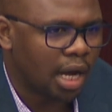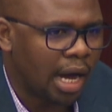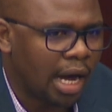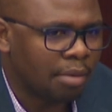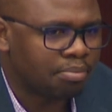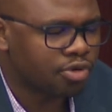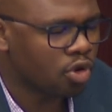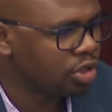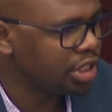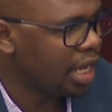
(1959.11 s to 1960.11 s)

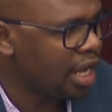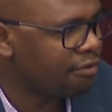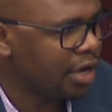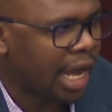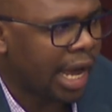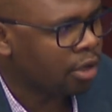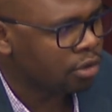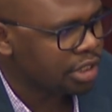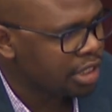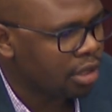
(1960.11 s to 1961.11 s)
approach in every
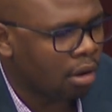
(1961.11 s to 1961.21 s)
IoT